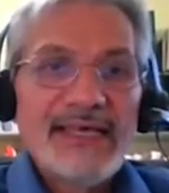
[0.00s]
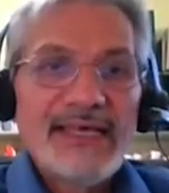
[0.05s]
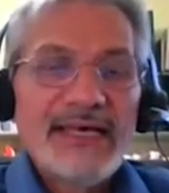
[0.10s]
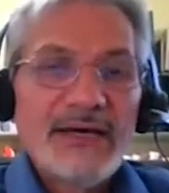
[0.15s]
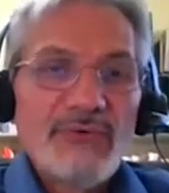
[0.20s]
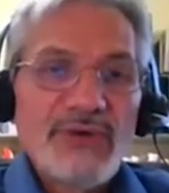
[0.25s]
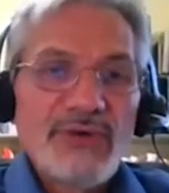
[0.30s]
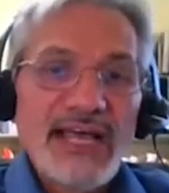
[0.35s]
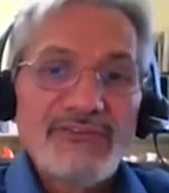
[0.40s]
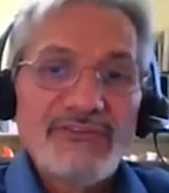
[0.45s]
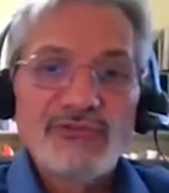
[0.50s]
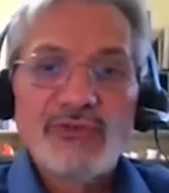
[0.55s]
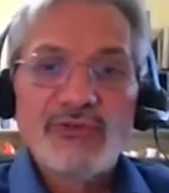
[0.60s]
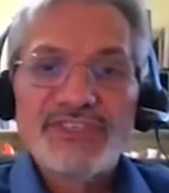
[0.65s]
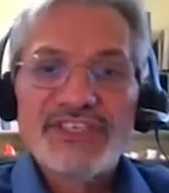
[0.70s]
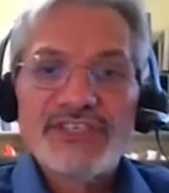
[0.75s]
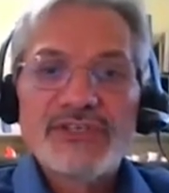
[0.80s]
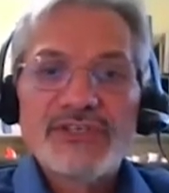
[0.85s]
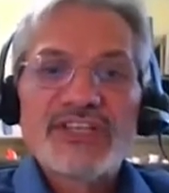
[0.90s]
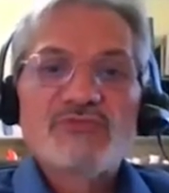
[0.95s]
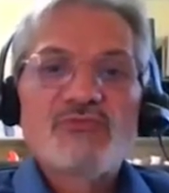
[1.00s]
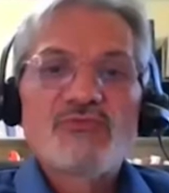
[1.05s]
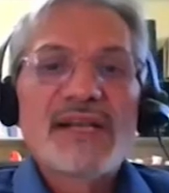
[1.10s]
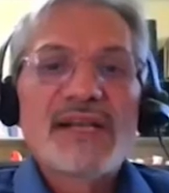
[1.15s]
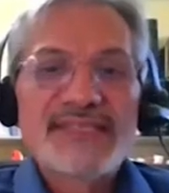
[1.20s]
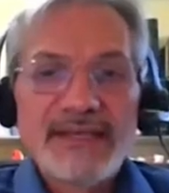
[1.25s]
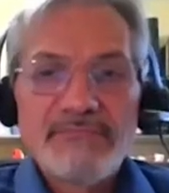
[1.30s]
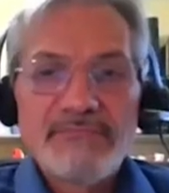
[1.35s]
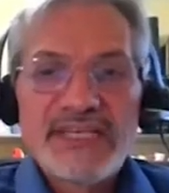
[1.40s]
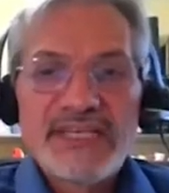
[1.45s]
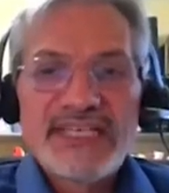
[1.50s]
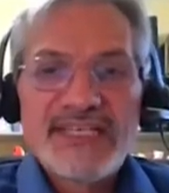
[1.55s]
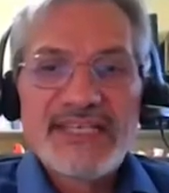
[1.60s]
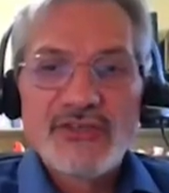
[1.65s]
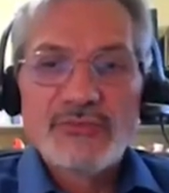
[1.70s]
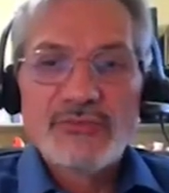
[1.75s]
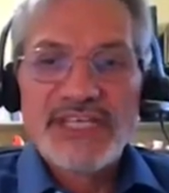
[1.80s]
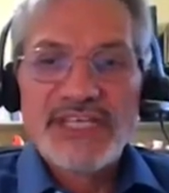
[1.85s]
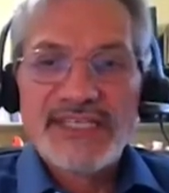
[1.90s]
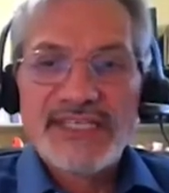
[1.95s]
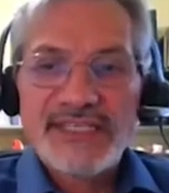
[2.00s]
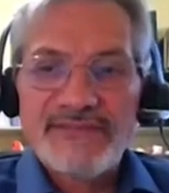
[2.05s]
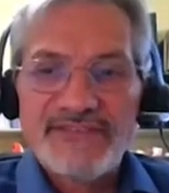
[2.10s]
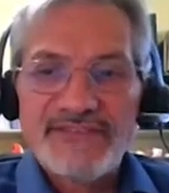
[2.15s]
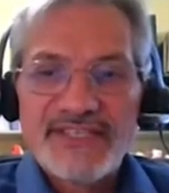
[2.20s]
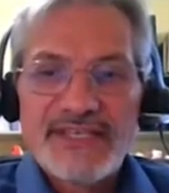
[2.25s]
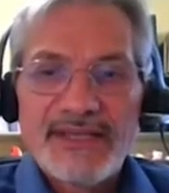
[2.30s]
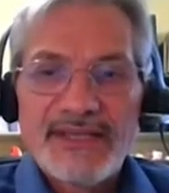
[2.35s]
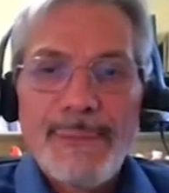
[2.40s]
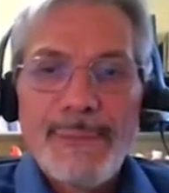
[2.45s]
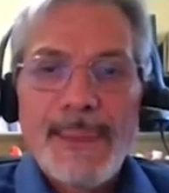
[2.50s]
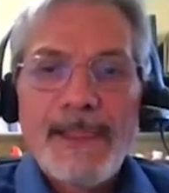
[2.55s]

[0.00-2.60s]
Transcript: we have to consider as well some business objectives.